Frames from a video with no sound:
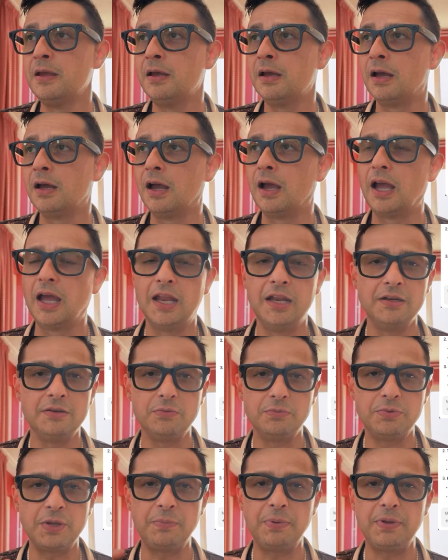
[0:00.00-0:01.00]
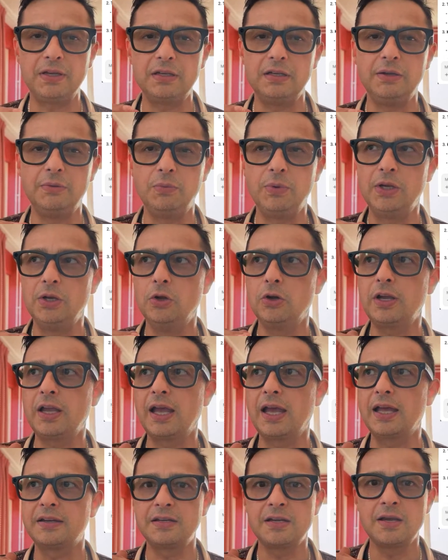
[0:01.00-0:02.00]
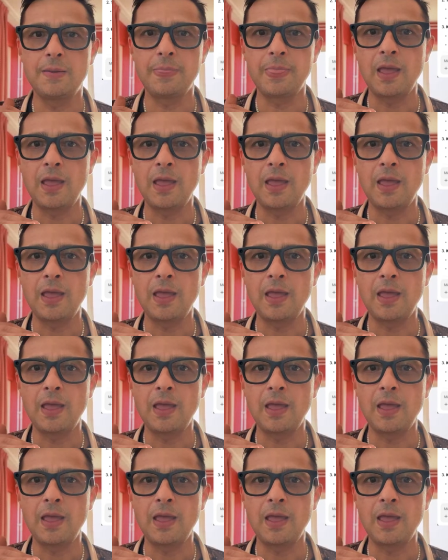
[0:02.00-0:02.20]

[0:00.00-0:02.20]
And typically we look at